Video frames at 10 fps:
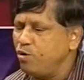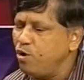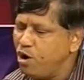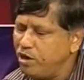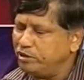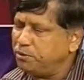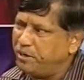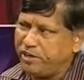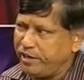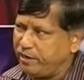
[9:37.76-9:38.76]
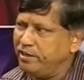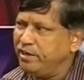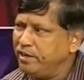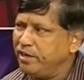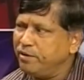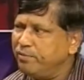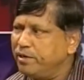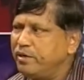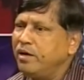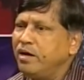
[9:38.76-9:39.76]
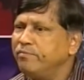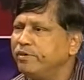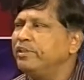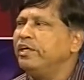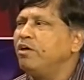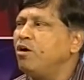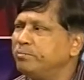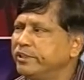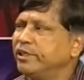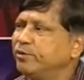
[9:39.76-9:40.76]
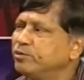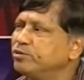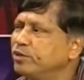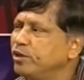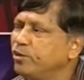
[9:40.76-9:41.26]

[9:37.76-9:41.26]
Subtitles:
go on splitting. Even within objectives,